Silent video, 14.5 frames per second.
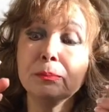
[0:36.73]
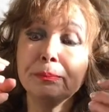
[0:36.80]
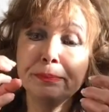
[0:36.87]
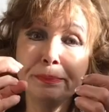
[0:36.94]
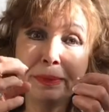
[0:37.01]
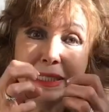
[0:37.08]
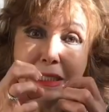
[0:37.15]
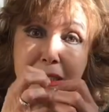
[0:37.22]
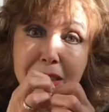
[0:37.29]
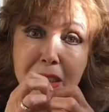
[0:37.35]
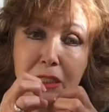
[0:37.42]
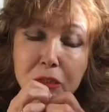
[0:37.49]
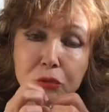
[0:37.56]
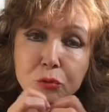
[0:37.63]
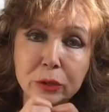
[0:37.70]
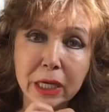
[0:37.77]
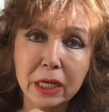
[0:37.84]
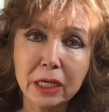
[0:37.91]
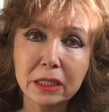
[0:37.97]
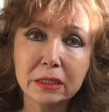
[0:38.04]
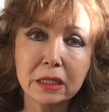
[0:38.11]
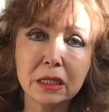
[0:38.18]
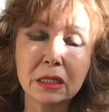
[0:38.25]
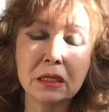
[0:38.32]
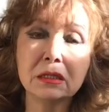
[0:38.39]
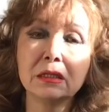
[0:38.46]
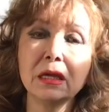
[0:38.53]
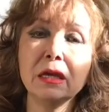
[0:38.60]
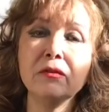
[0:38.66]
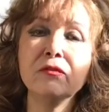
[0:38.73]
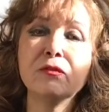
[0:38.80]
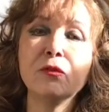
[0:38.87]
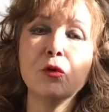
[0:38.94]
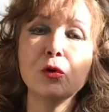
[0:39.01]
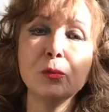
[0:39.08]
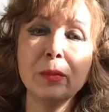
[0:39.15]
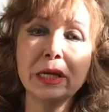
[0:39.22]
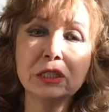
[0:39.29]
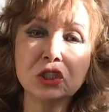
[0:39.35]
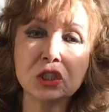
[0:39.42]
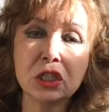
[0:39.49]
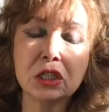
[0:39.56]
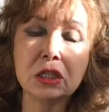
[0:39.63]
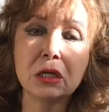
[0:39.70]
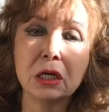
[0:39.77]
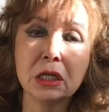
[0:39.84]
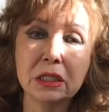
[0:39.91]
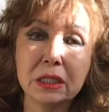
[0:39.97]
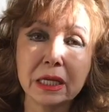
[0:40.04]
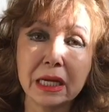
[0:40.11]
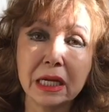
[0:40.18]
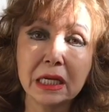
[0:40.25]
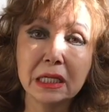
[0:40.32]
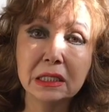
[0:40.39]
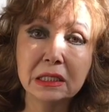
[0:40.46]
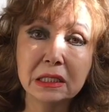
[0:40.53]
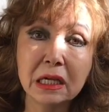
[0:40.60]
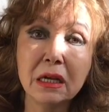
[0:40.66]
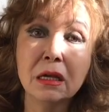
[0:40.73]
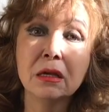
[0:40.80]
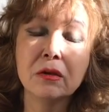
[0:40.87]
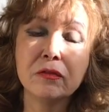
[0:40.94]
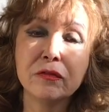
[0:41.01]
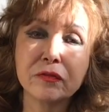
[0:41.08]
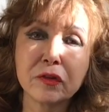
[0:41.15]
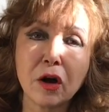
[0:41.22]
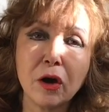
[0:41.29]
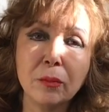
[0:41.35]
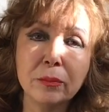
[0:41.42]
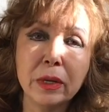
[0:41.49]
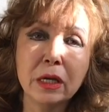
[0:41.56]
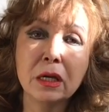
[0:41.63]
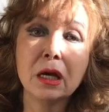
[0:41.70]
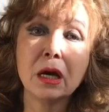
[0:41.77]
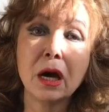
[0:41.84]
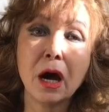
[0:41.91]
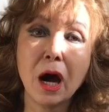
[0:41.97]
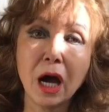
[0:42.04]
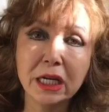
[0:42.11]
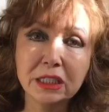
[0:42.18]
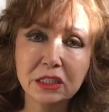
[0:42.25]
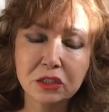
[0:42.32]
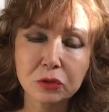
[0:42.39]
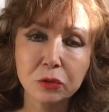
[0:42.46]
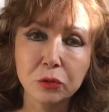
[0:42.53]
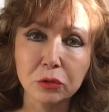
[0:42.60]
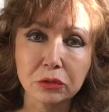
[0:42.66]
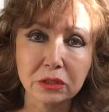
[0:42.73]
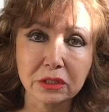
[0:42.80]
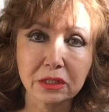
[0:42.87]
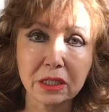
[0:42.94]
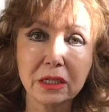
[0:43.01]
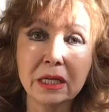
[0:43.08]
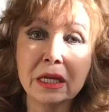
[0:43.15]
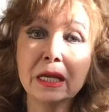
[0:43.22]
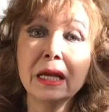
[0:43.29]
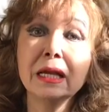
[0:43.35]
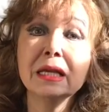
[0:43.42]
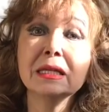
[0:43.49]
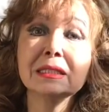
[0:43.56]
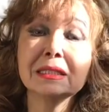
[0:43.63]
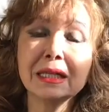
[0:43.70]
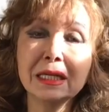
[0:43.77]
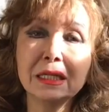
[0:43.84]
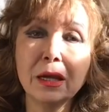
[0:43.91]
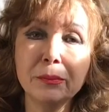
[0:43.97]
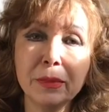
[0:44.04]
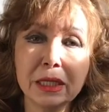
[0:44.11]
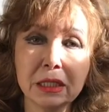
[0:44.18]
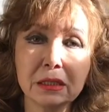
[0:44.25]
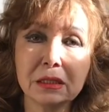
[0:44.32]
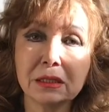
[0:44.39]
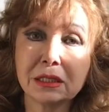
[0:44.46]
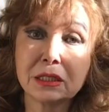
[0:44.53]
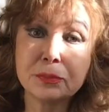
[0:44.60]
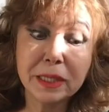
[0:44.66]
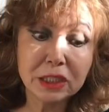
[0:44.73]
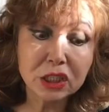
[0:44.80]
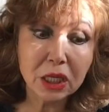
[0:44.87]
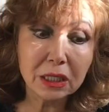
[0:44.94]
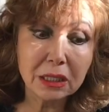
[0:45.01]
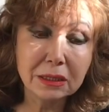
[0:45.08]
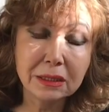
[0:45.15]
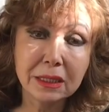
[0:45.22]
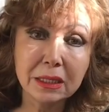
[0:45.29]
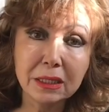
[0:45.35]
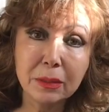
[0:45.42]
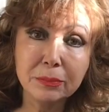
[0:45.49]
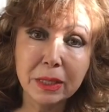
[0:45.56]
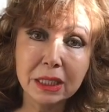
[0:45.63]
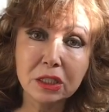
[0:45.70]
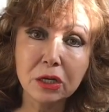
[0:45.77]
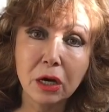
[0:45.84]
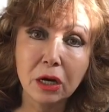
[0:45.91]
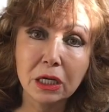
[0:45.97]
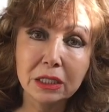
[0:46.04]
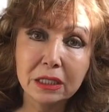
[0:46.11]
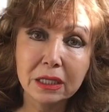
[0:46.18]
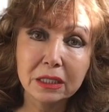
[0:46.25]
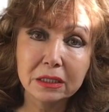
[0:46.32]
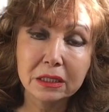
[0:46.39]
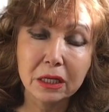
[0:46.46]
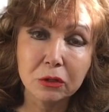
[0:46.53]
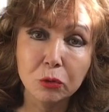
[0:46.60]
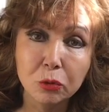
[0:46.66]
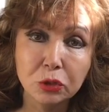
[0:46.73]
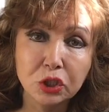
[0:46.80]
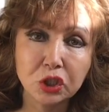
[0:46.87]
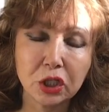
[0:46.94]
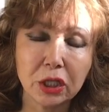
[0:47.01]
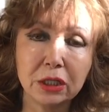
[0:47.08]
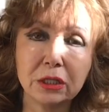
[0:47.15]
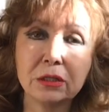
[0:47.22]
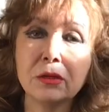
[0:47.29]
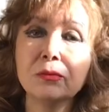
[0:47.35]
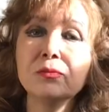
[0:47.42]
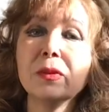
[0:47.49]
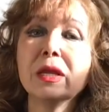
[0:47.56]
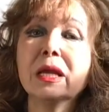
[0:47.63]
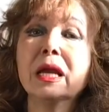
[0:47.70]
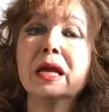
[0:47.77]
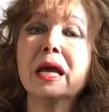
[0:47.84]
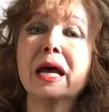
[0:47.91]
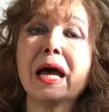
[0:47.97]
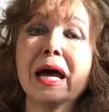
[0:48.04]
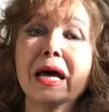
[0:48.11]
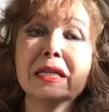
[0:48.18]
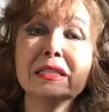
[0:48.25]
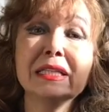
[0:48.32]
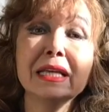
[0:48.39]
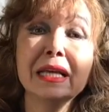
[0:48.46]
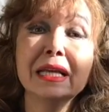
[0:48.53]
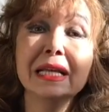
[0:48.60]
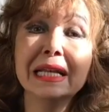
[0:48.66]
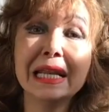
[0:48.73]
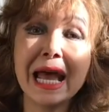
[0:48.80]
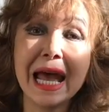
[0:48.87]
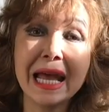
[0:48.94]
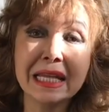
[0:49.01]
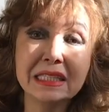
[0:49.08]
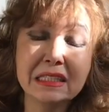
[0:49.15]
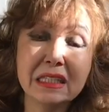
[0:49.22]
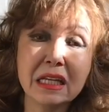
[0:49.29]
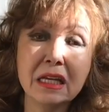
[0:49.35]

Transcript: piecing together the information contained from ice cores, sediment, especially sediment under the ocean, and land